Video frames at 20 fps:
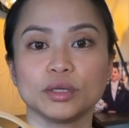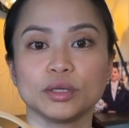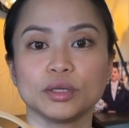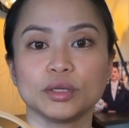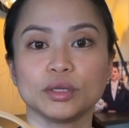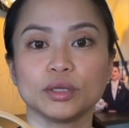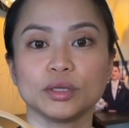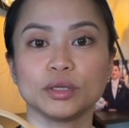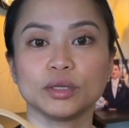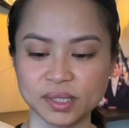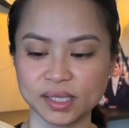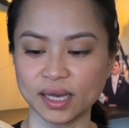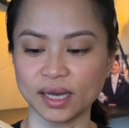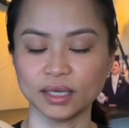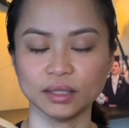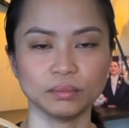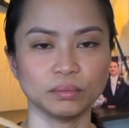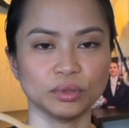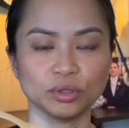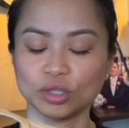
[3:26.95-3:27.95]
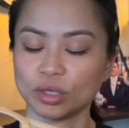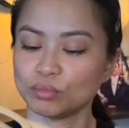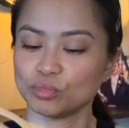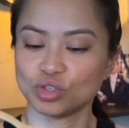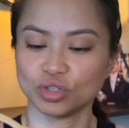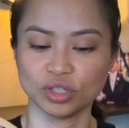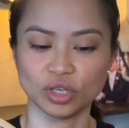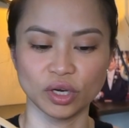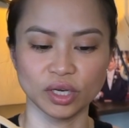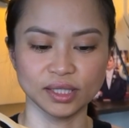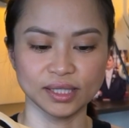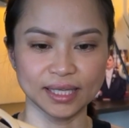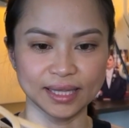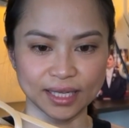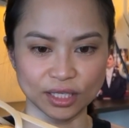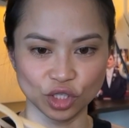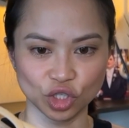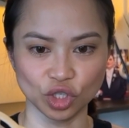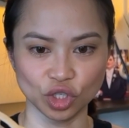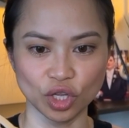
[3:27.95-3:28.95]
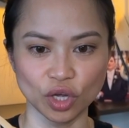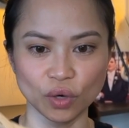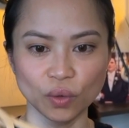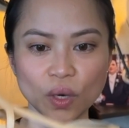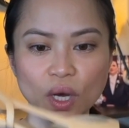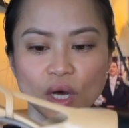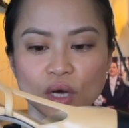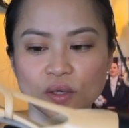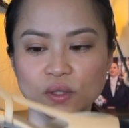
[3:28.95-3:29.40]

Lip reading: on the website, but I'm just going to let you know.